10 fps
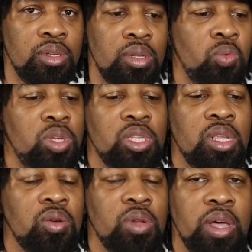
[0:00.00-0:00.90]
And we
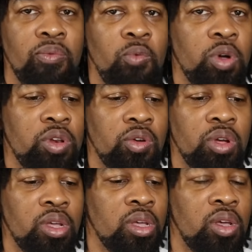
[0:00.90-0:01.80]
still left
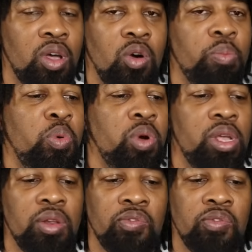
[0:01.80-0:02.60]
wondering or pointing